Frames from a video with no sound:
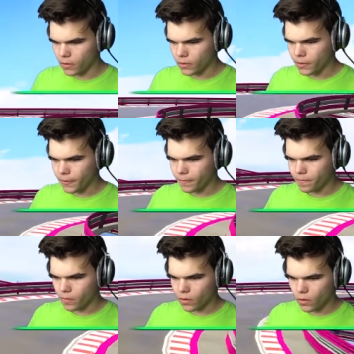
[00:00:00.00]
You want to get
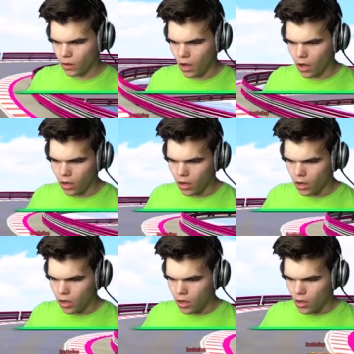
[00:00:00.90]
out oh, onto the ram jelly?
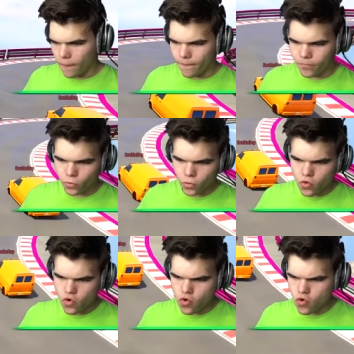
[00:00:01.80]
That was going to work, but it
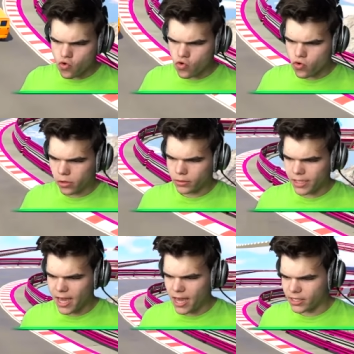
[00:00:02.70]
didn't.
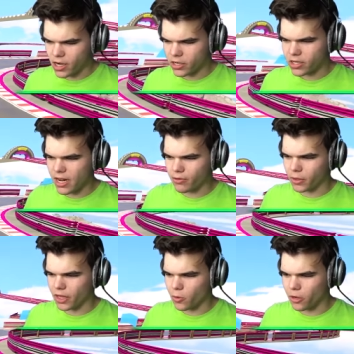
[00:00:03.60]
Yeah, Josh, it never
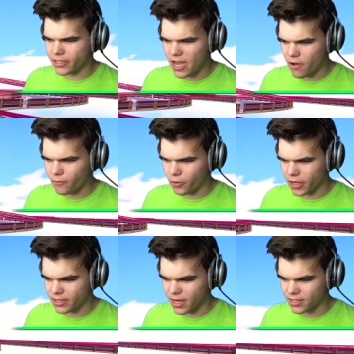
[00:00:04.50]
really works out for
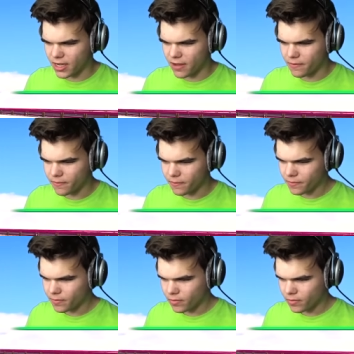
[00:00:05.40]
you, does it? Super fast.